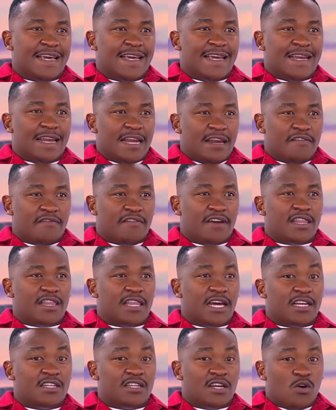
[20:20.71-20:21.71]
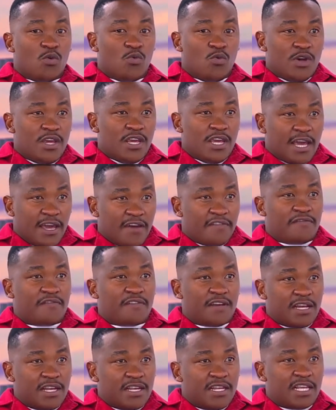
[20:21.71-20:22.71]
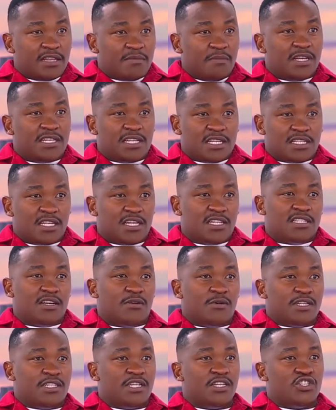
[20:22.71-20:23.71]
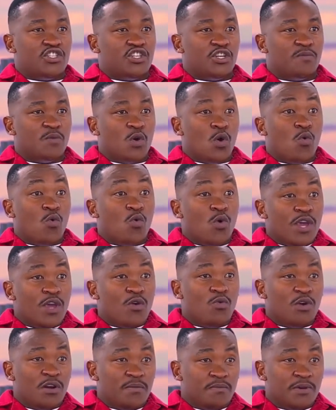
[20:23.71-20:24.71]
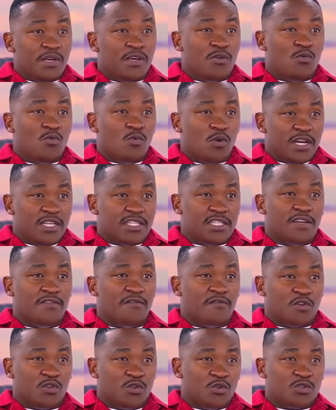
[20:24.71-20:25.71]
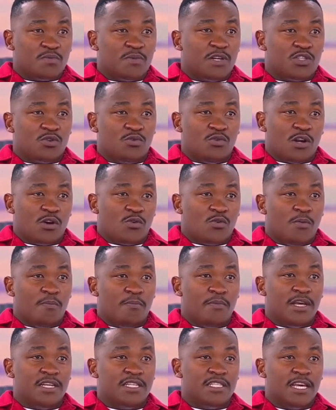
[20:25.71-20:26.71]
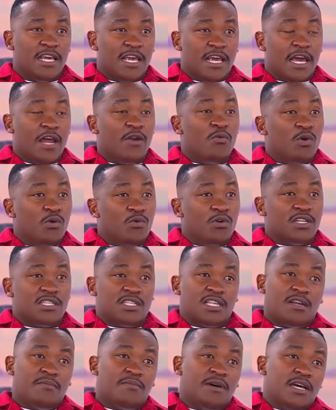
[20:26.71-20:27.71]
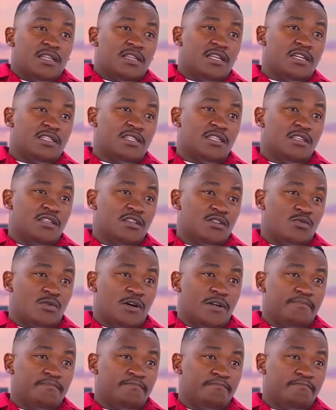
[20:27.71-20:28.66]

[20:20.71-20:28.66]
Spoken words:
In an event that we have that matters reached our attention, we will be waiting for those particular complaints, and we will start by addressing this one.